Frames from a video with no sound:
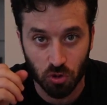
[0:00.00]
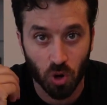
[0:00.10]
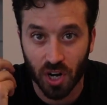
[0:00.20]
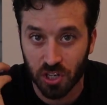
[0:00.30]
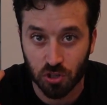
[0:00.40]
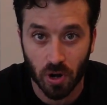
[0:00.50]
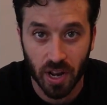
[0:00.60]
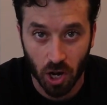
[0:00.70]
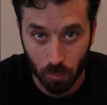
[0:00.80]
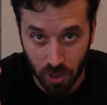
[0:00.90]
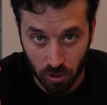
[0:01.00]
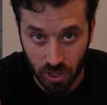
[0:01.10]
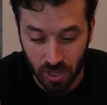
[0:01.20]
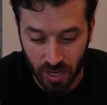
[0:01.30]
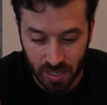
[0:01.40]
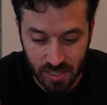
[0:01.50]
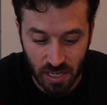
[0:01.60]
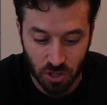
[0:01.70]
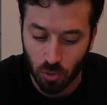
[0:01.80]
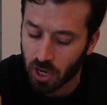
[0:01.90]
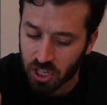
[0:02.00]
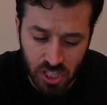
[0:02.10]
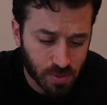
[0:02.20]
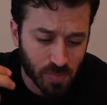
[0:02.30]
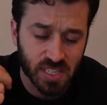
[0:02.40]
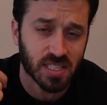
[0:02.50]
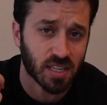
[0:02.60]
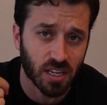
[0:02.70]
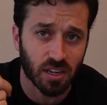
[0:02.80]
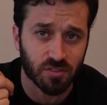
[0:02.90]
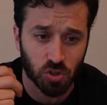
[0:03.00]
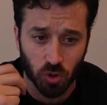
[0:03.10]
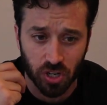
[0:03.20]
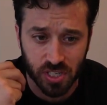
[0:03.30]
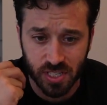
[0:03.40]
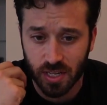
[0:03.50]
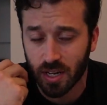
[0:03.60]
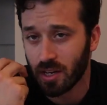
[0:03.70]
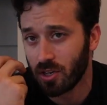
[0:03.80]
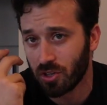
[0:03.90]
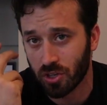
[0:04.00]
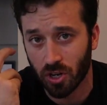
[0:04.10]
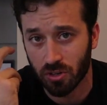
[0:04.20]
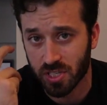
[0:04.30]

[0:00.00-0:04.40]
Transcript: You want a dry out period the next day. You wanna just mist enough to where it's, you know,